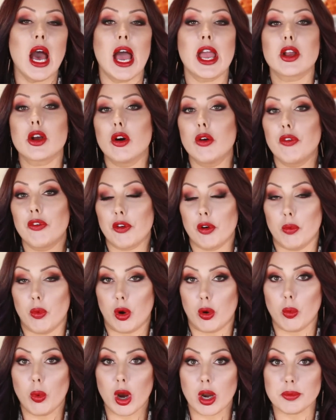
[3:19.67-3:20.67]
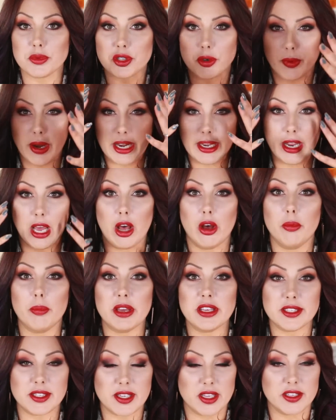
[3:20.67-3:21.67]
I go for more warm. So right now,
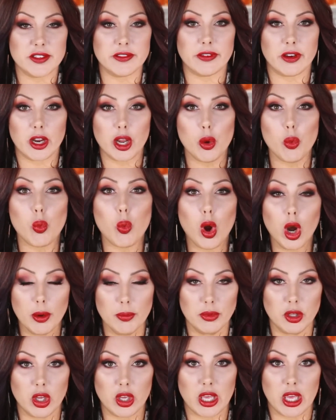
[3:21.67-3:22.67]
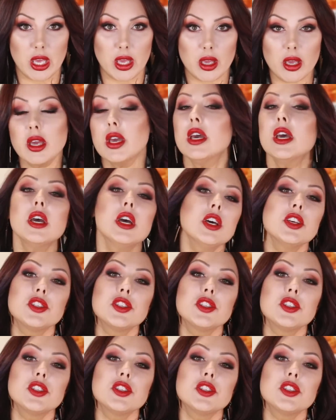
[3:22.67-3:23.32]
my skin's very warm looking.